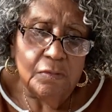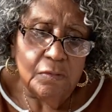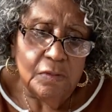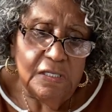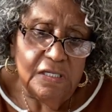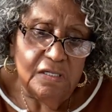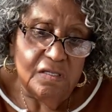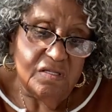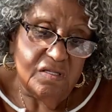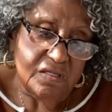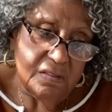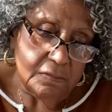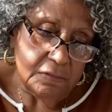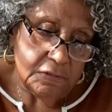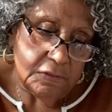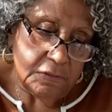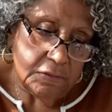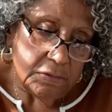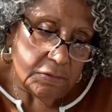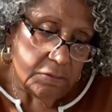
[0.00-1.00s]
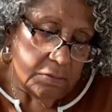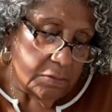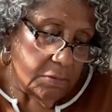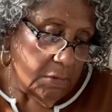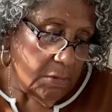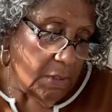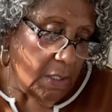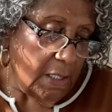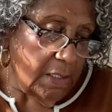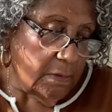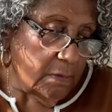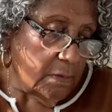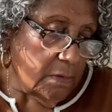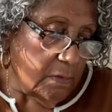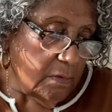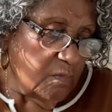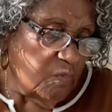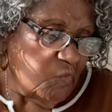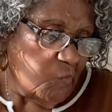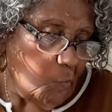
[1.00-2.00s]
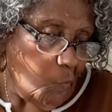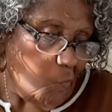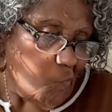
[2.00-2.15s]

around. I don't know.